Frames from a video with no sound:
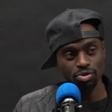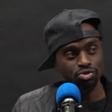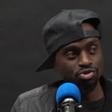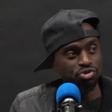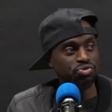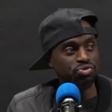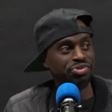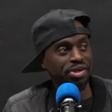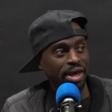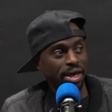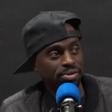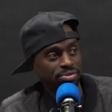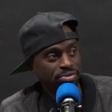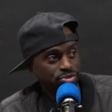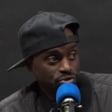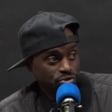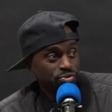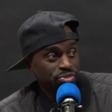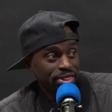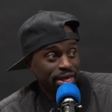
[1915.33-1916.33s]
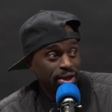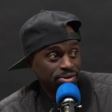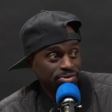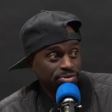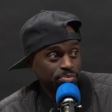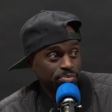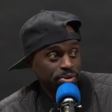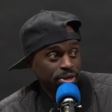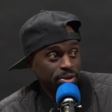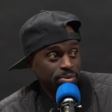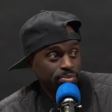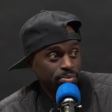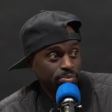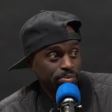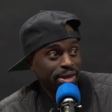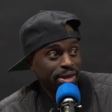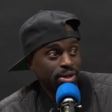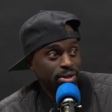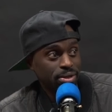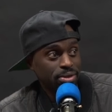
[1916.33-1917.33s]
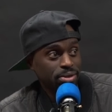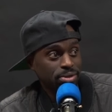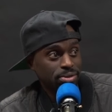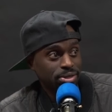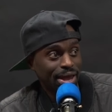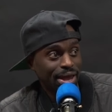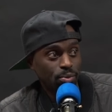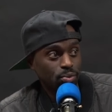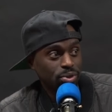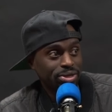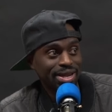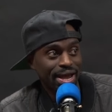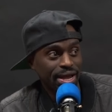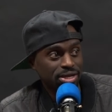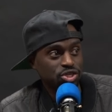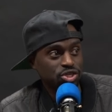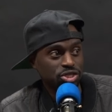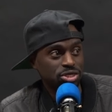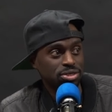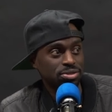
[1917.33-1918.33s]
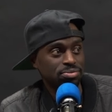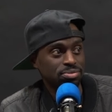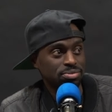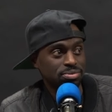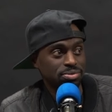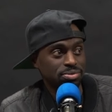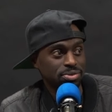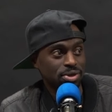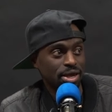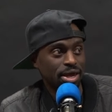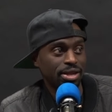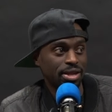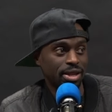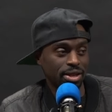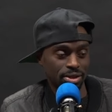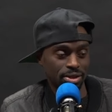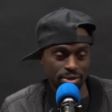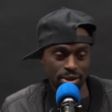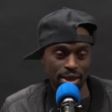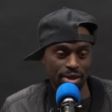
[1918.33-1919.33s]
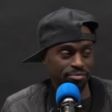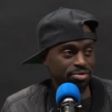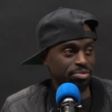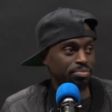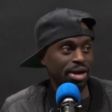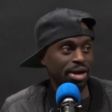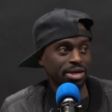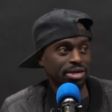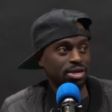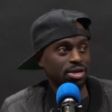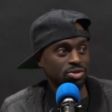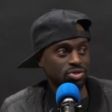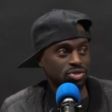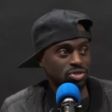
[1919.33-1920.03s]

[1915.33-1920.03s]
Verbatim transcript: 2,000 people men that would not cheat. Yeah, and then everybody else